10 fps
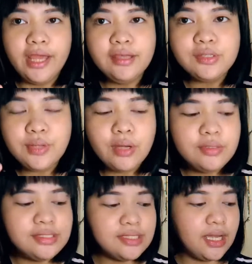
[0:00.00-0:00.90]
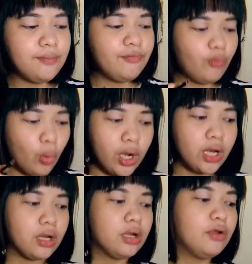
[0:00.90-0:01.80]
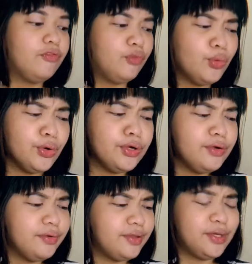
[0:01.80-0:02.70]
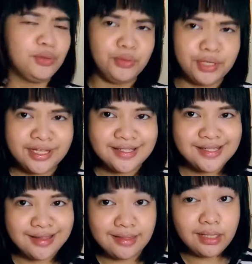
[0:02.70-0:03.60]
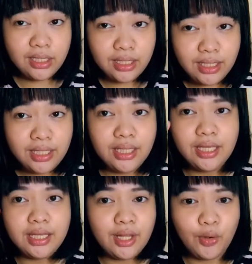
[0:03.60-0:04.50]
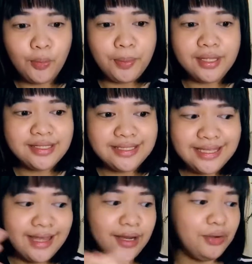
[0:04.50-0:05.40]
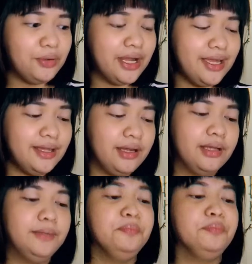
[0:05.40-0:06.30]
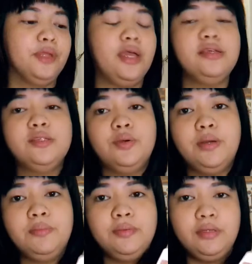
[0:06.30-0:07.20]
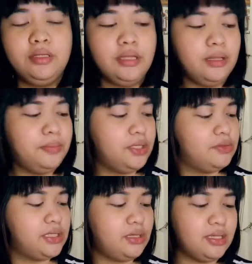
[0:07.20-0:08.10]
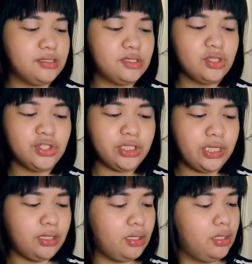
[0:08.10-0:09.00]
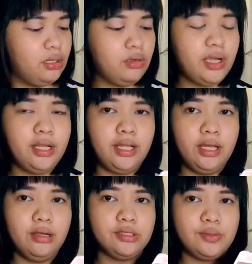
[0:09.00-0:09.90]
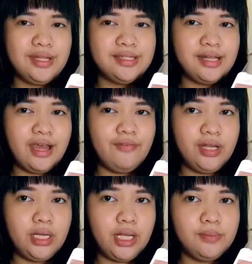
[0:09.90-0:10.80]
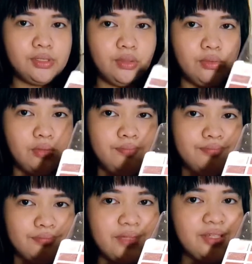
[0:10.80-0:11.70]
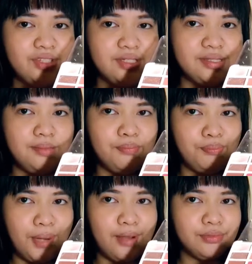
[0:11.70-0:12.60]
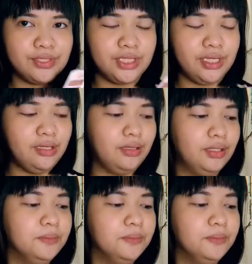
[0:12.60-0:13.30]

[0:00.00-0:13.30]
okay so now it's time for for the crease thingy and I hope I get it right okay so I'm I'll be using this shade right here so it doesn't have any name so just the brown shade